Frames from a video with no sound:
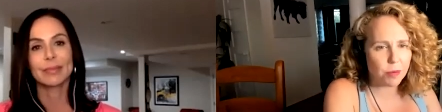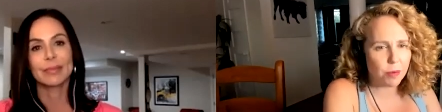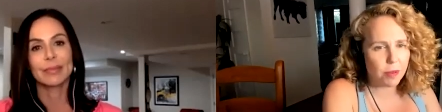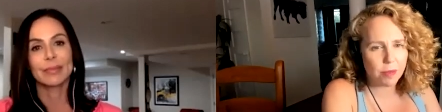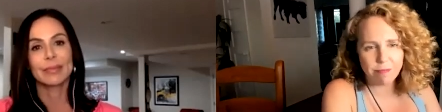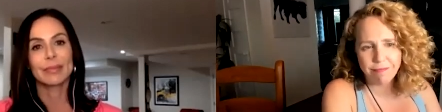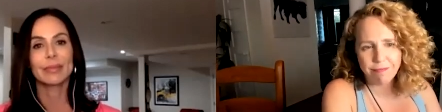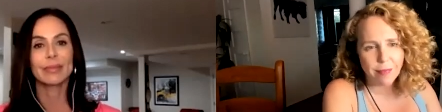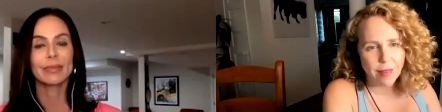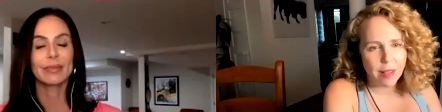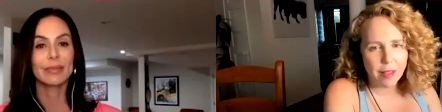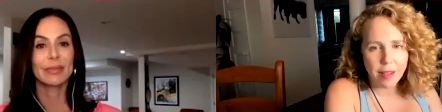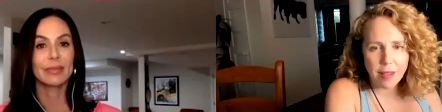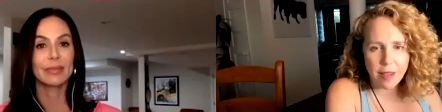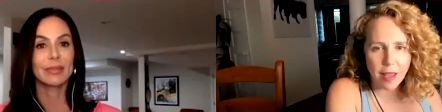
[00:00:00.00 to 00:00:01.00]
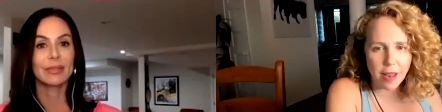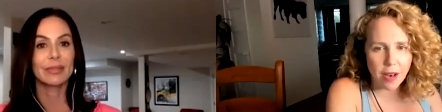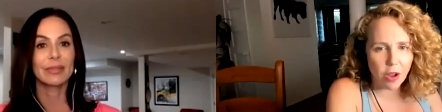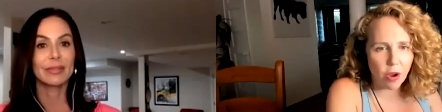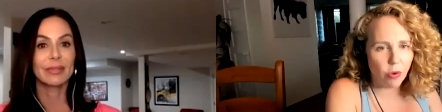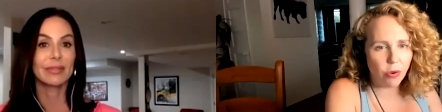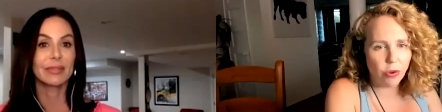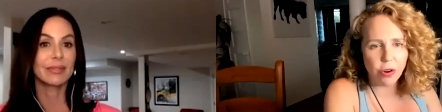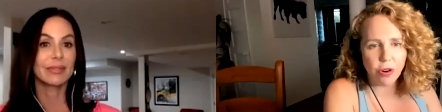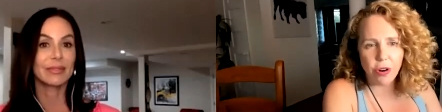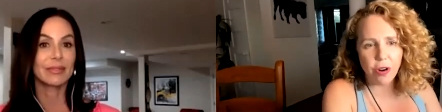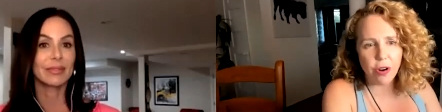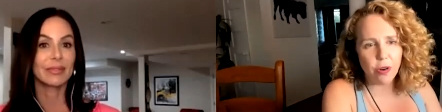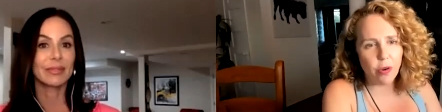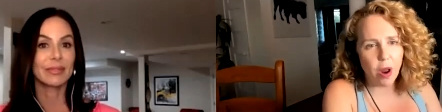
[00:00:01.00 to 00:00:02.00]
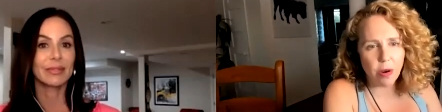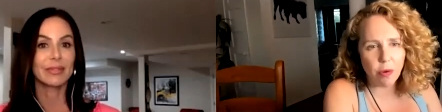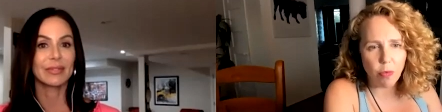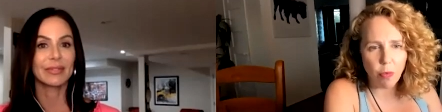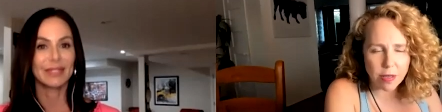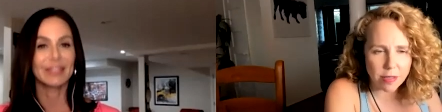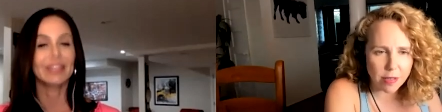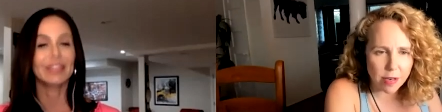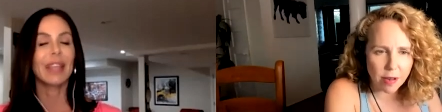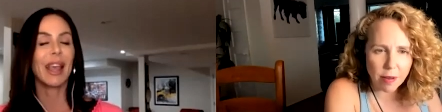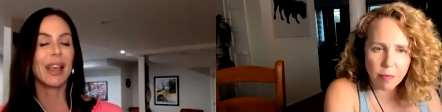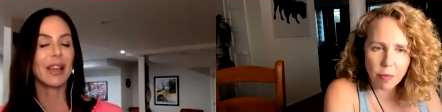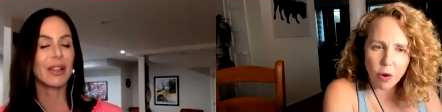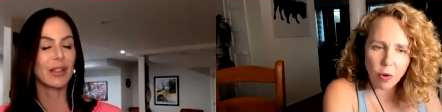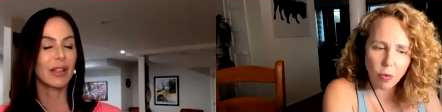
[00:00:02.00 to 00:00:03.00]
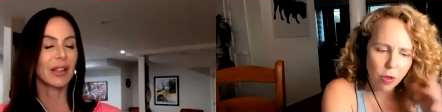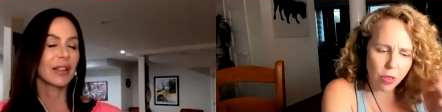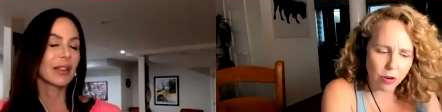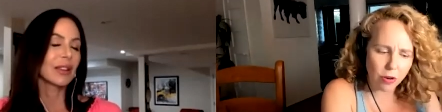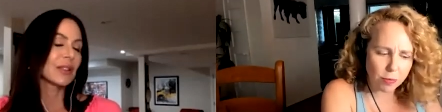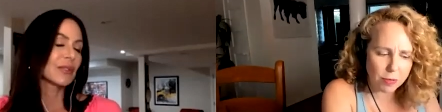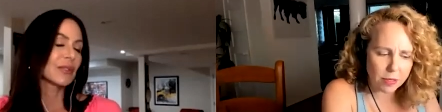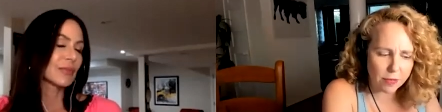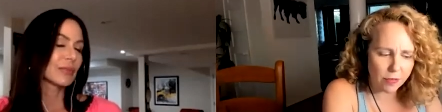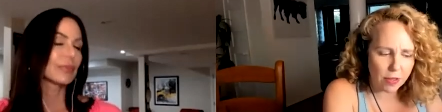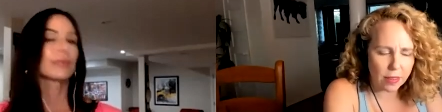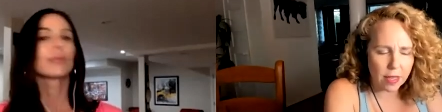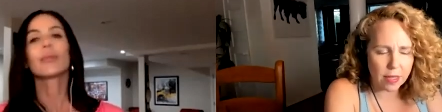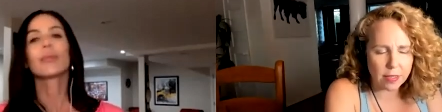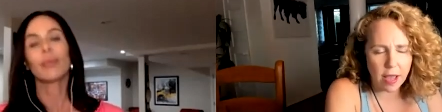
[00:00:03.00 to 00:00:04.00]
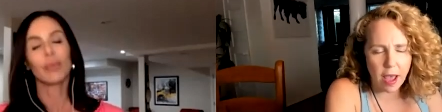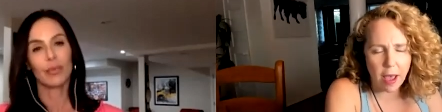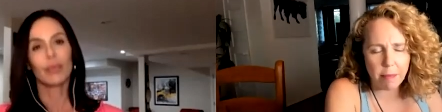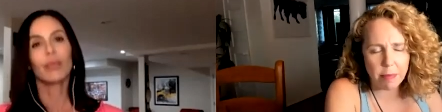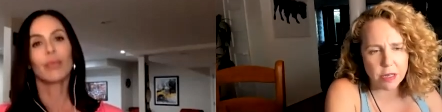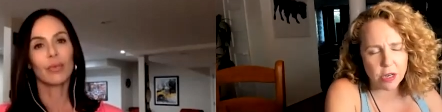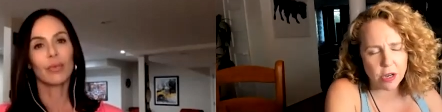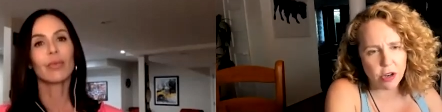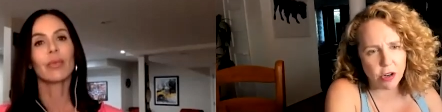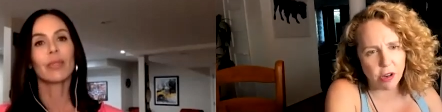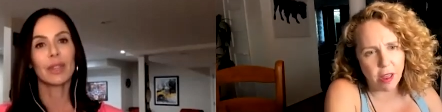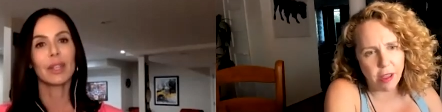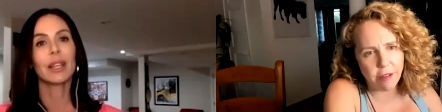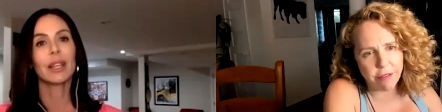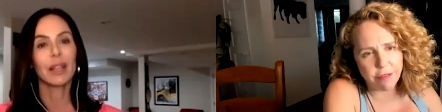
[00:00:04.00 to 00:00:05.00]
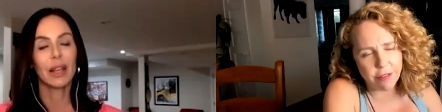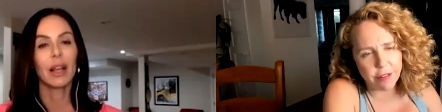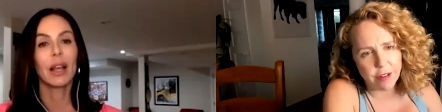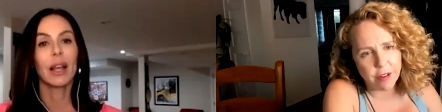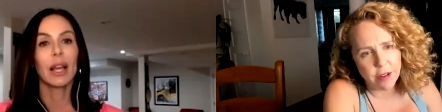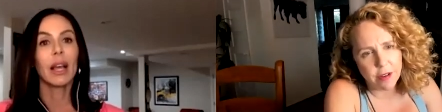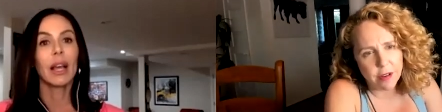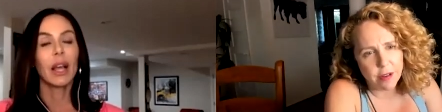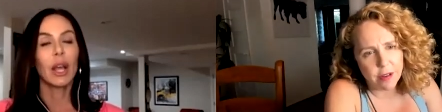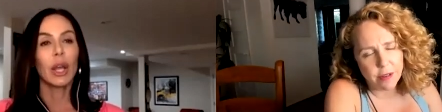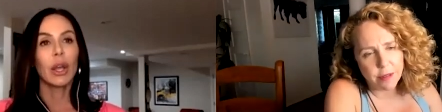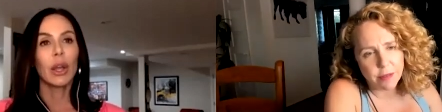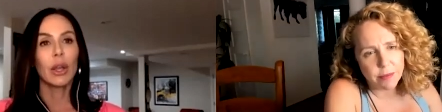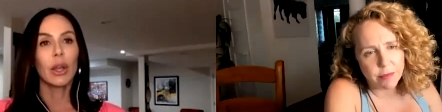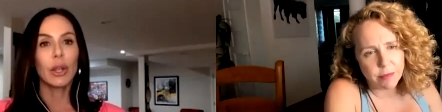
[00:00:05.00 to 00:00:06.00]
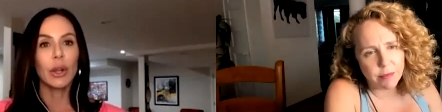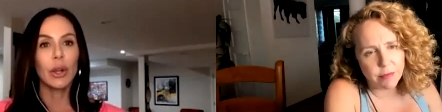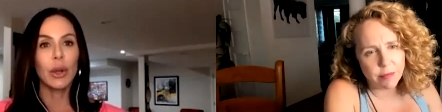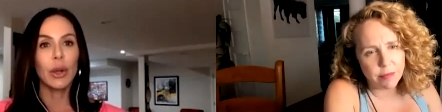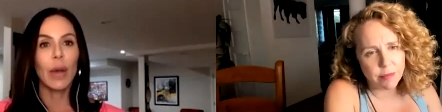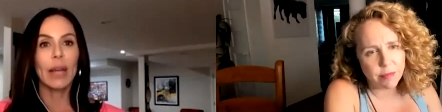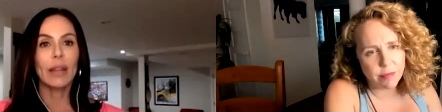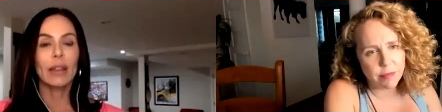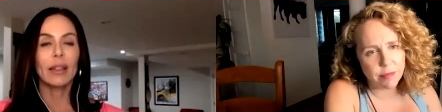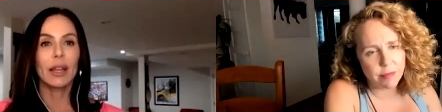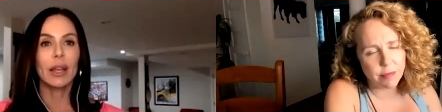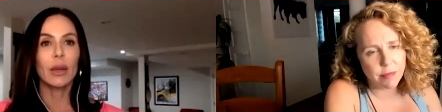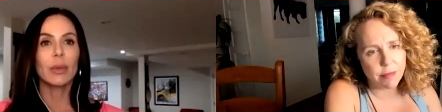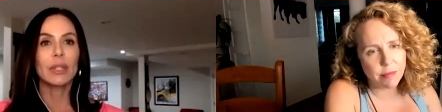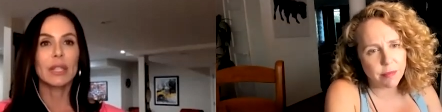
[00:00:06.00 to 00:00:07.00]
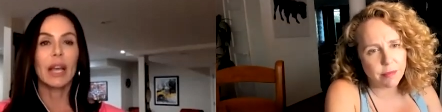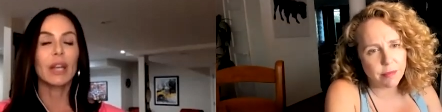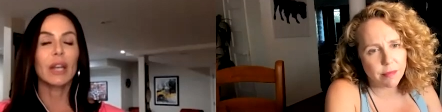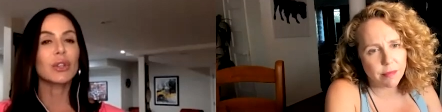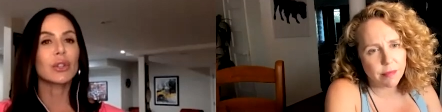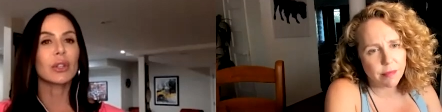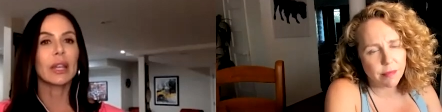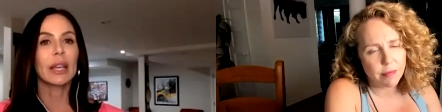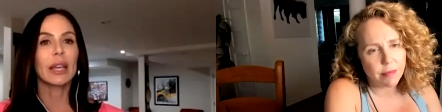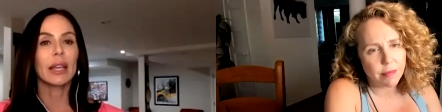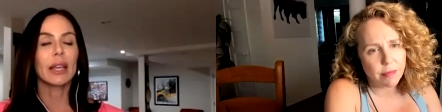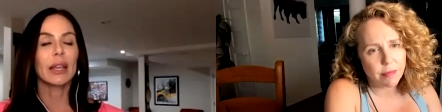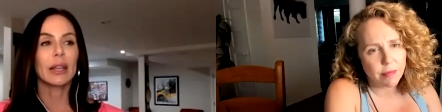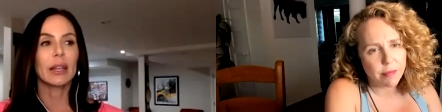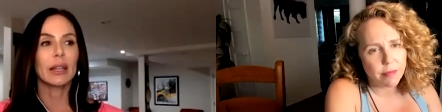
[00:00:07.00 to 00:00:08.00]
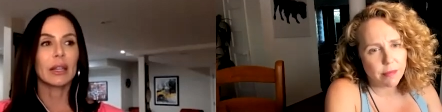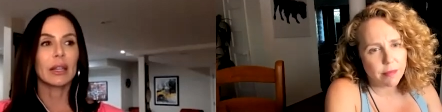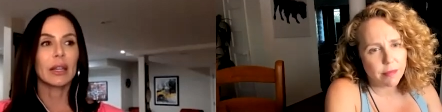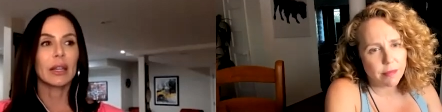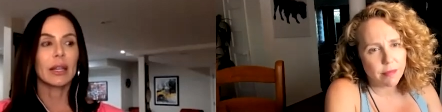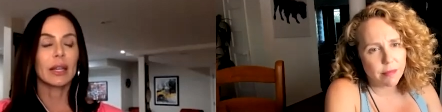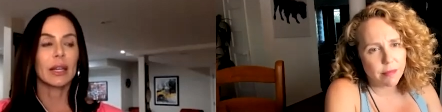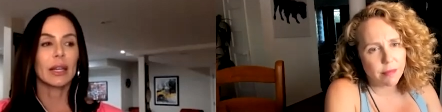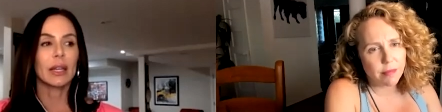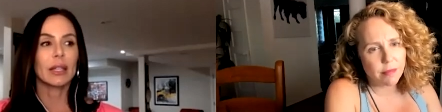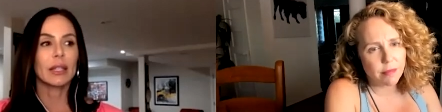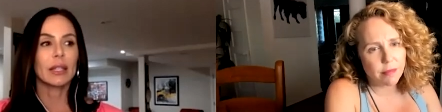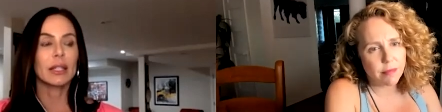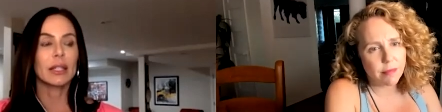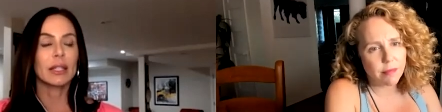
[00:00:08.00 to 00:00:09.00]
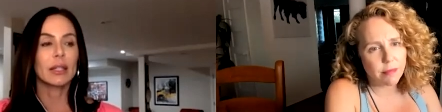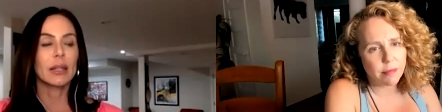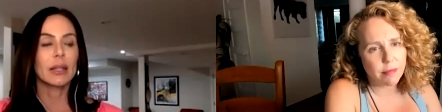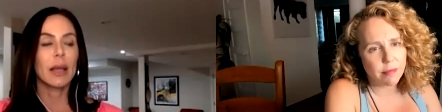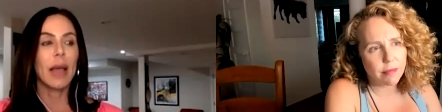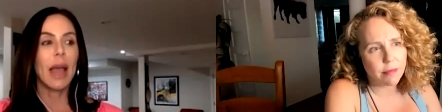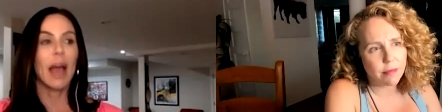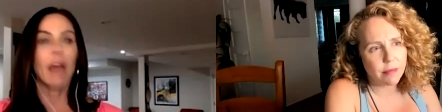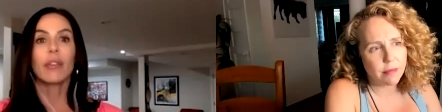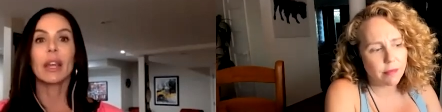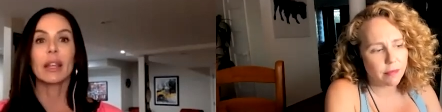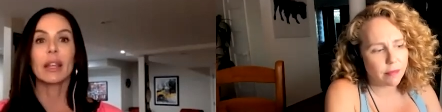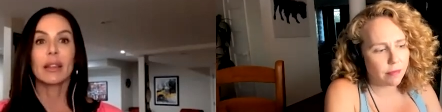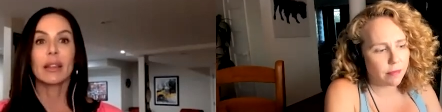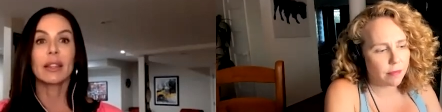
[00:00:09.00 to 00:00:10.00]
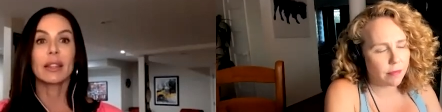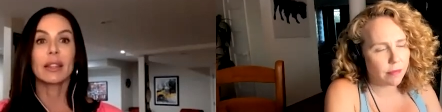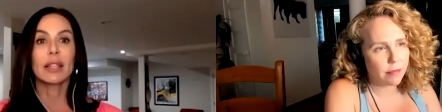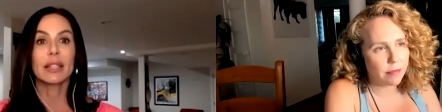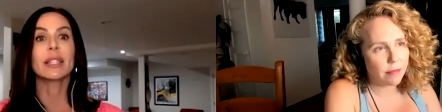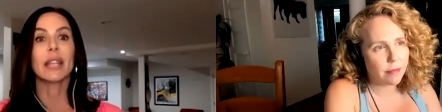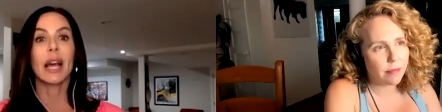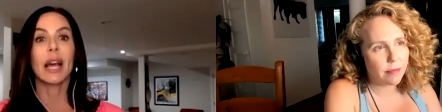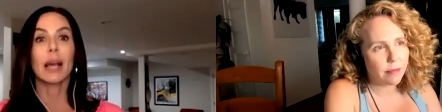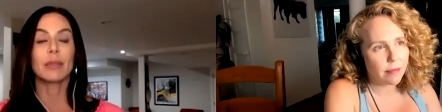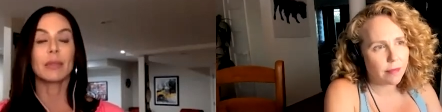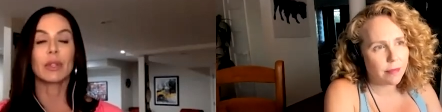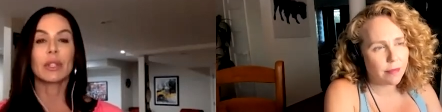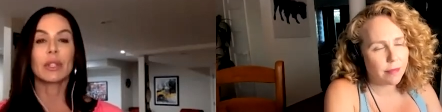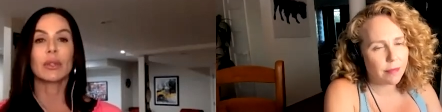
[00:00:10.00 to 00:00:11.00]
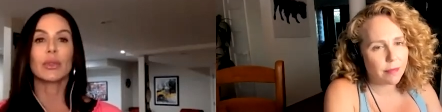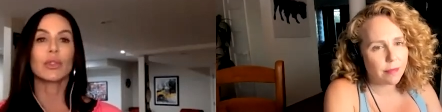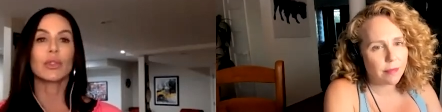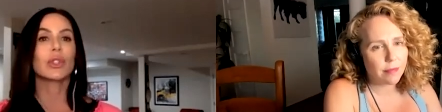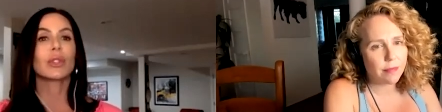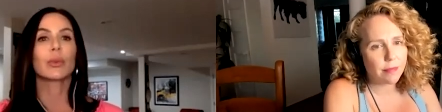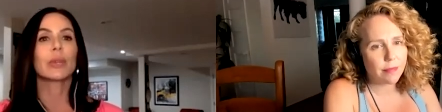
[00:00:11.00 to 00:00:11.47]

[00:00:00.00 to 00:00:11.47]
Speaker 1: comes with getting older and, and wisdom, or were there specific things that happened in your life?
Speaker 2: You know, I think it was actually having this time. So this was just